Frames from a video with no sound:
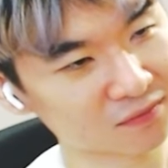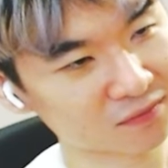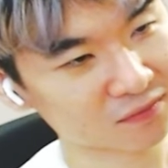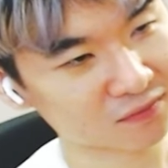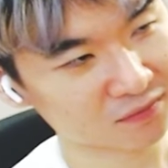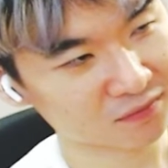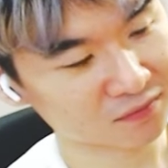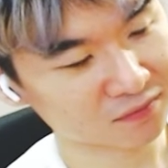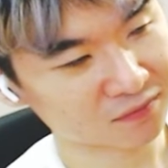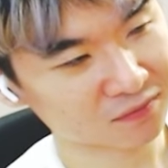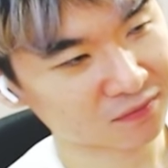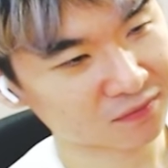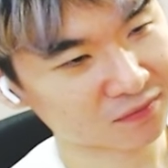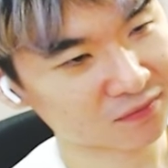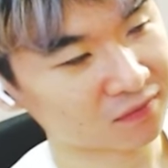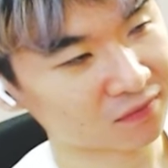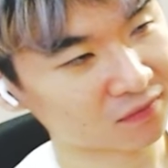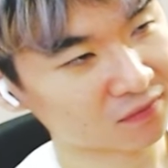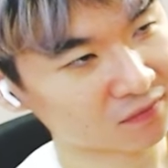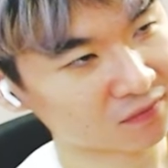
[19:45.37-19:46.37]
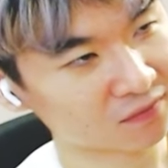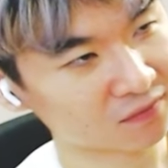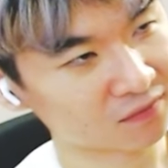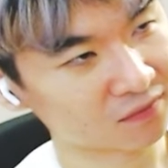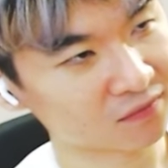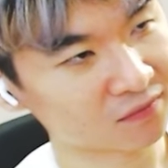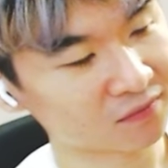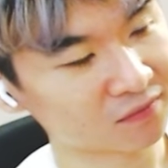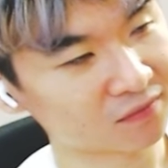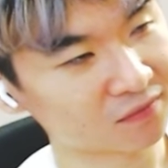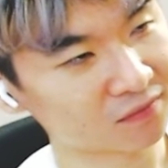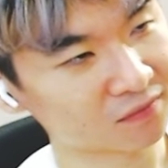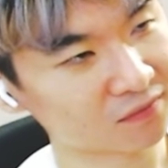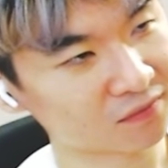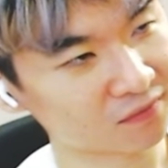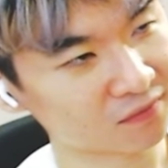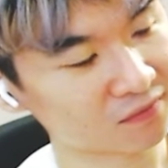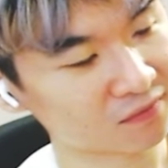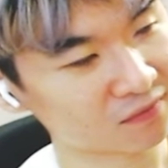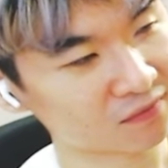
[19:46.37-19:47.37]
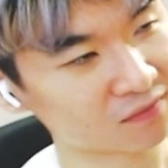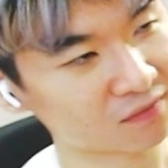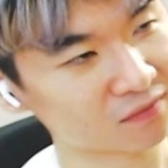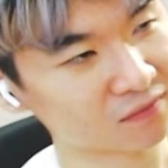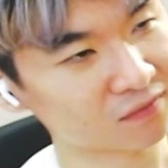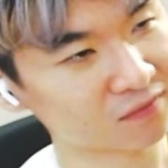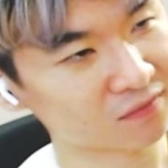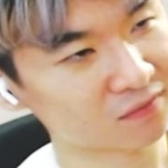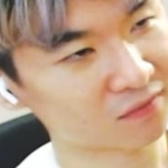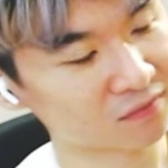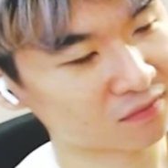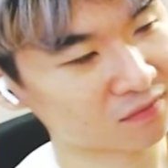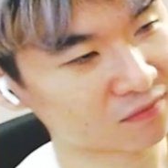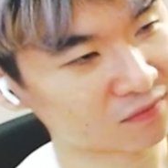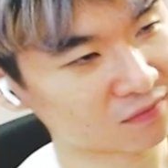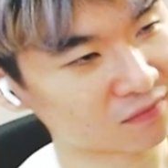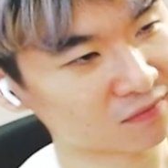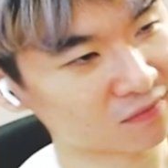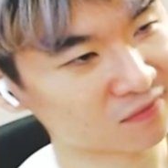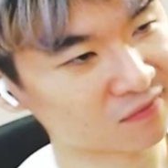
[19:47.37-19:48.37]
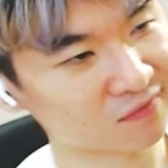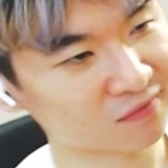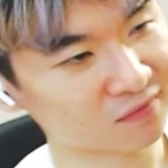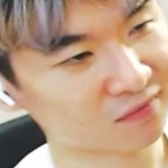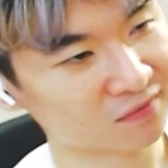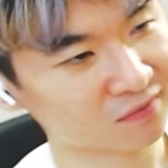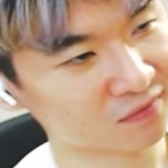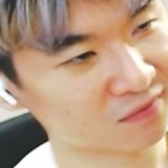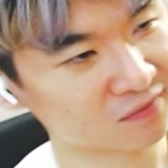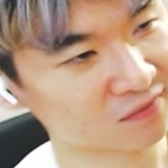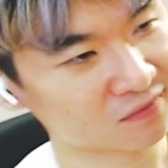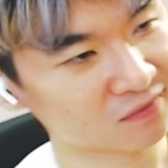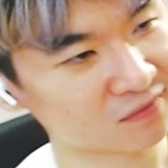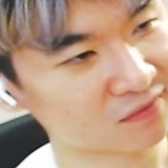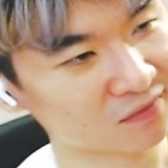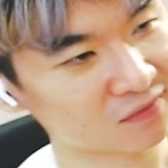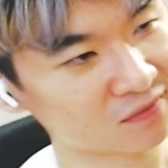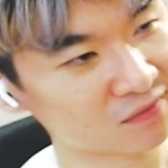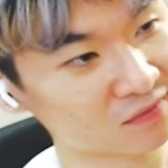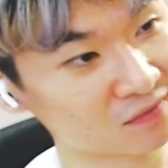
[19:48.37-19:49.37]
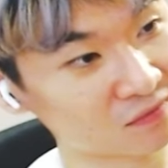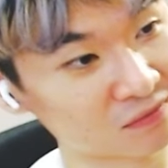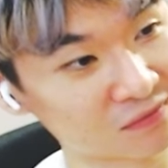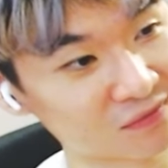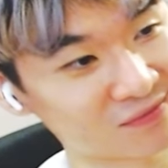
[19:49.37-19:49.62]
Nothing is said.